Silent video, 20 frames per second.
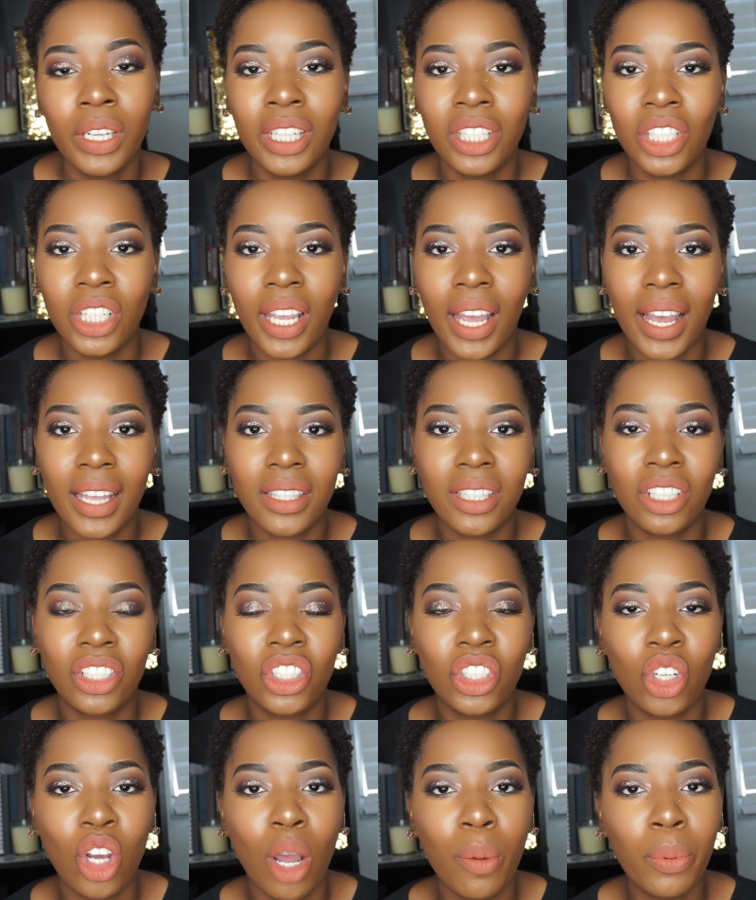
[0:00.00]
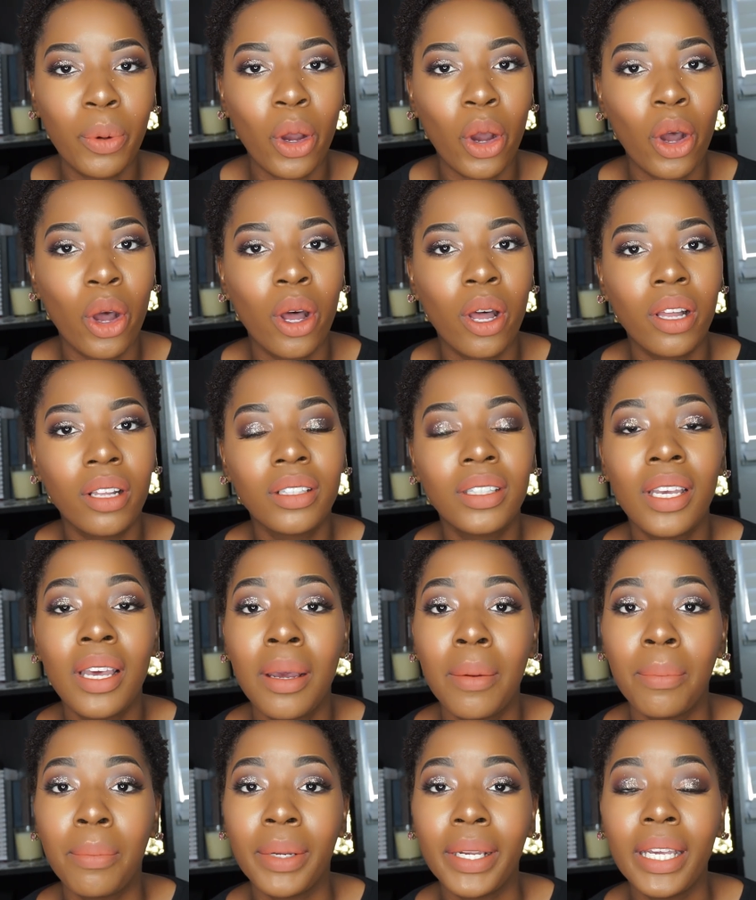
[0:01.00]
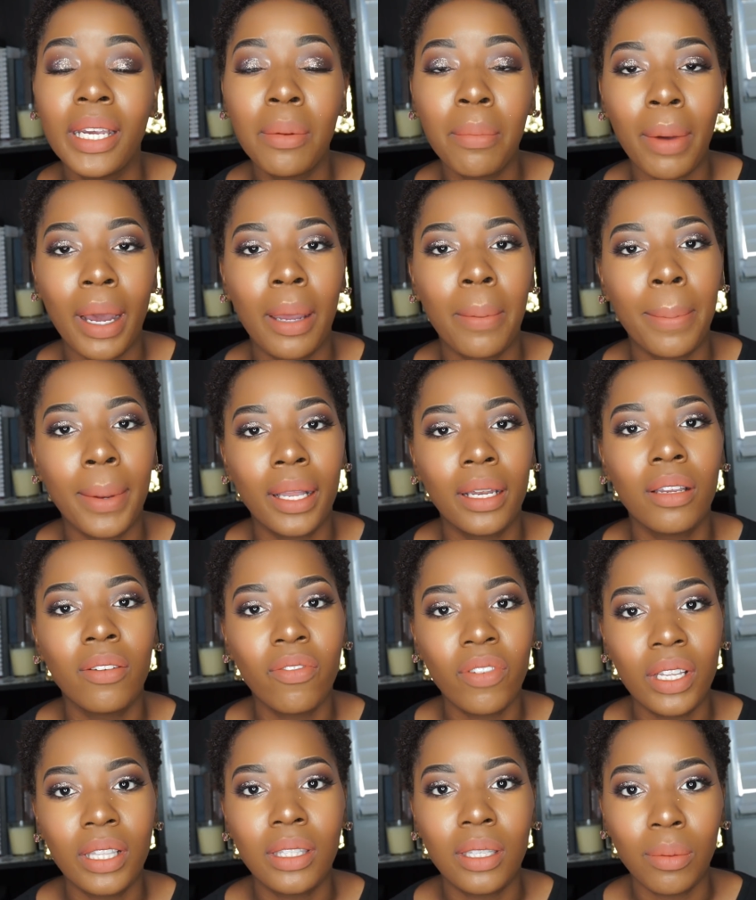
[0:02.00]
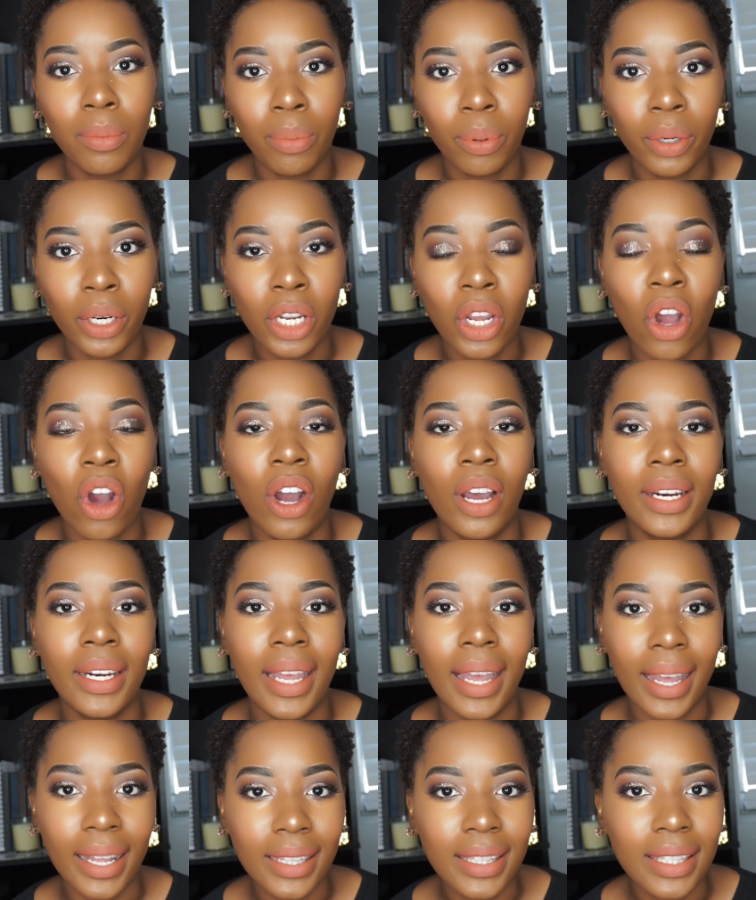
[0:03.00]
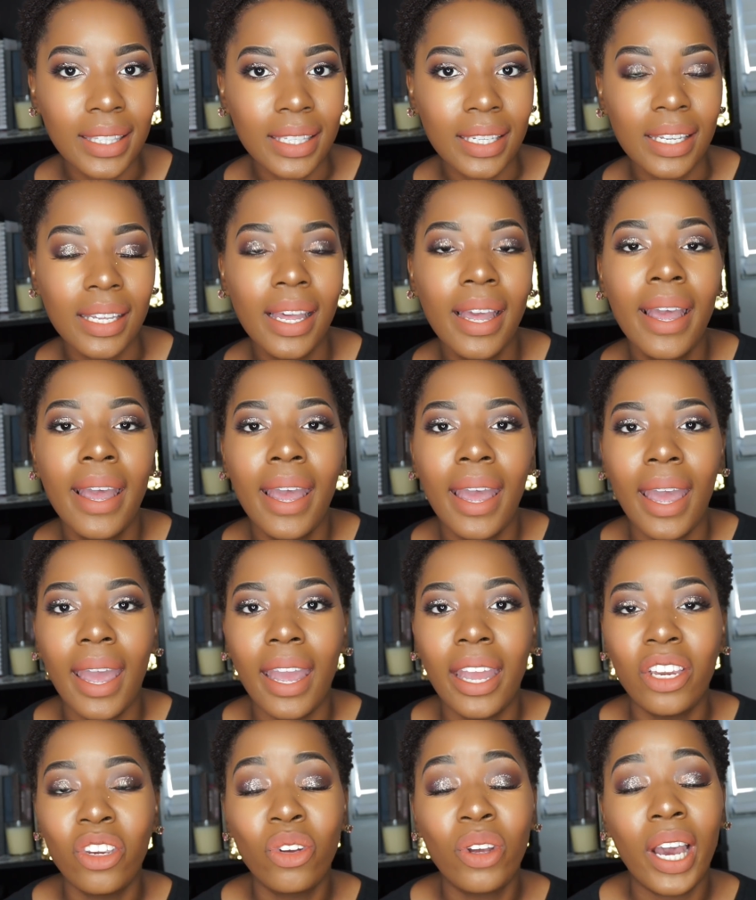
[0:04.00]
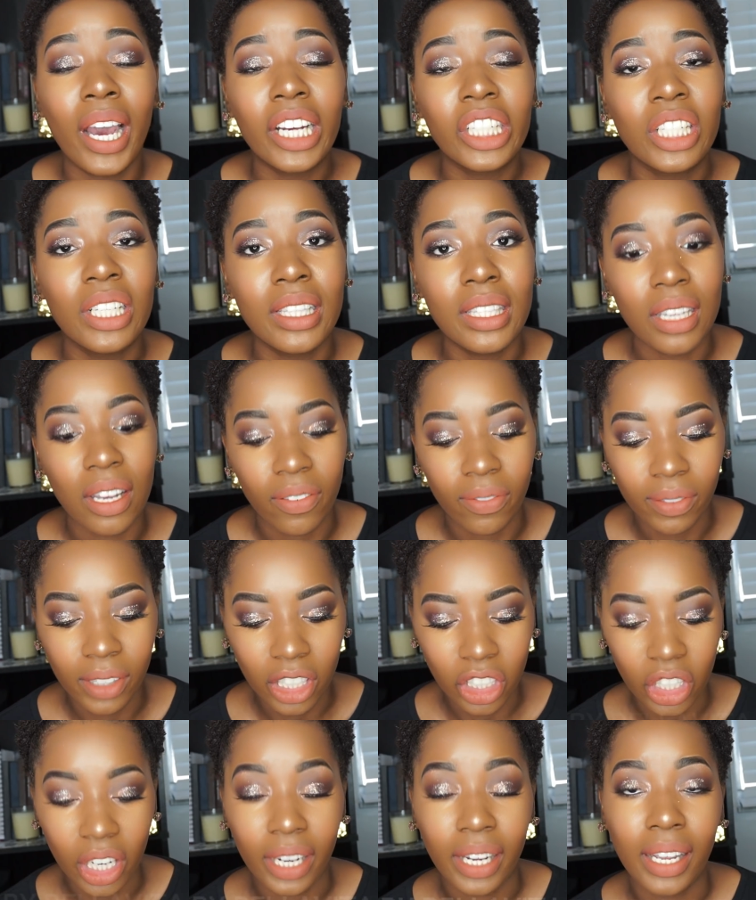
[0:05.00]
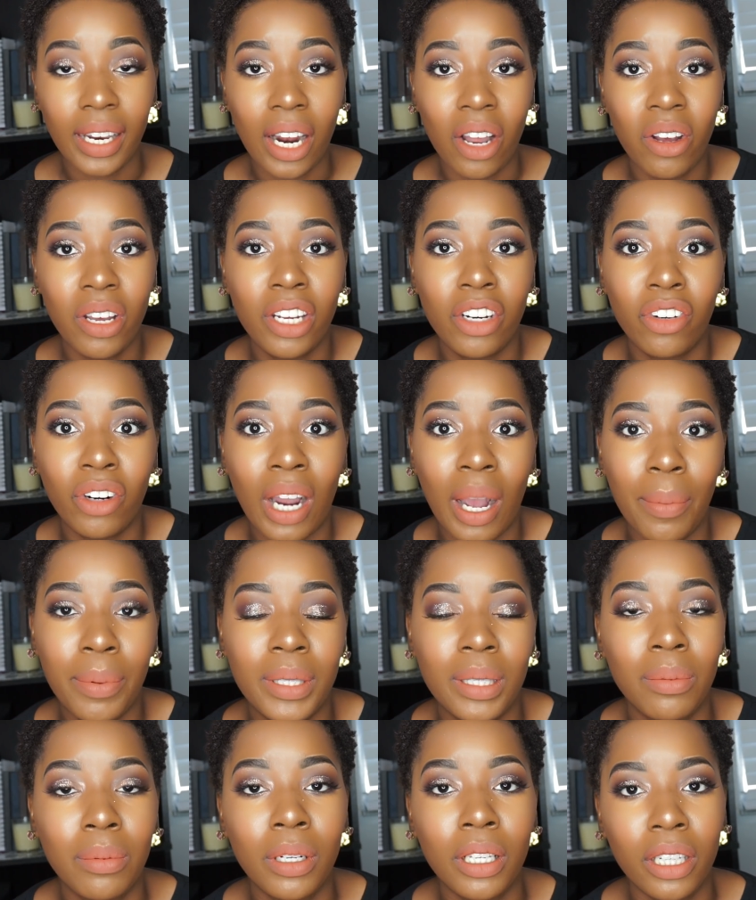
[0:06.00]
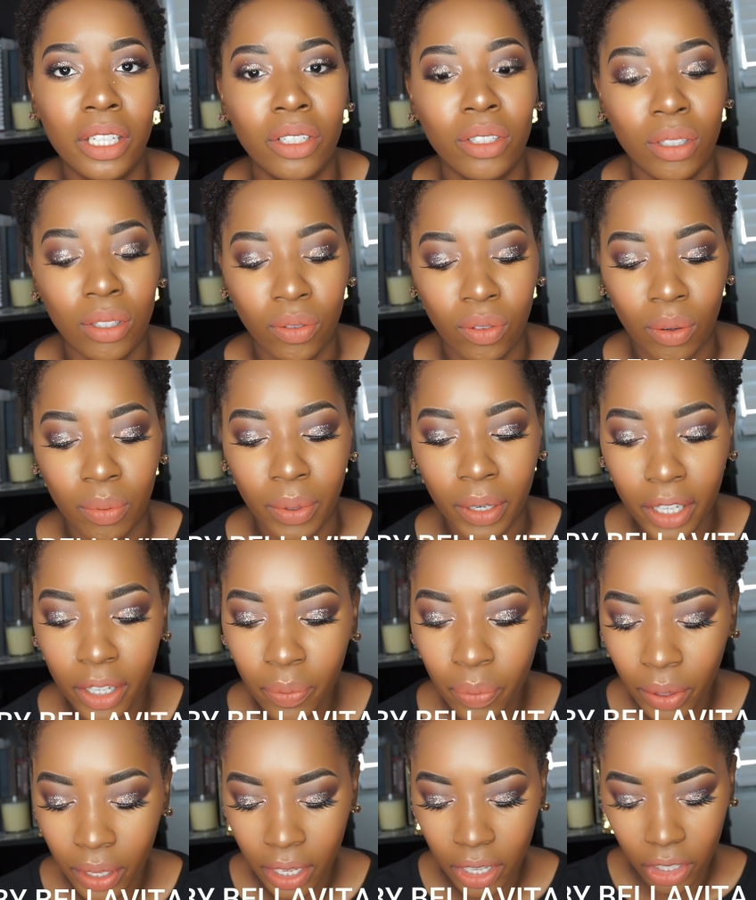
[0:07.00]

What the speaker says: She has a shop called Bling by Bella Vita Brie on Etsy, and you guys should definitely check it out and grab some glitters from her.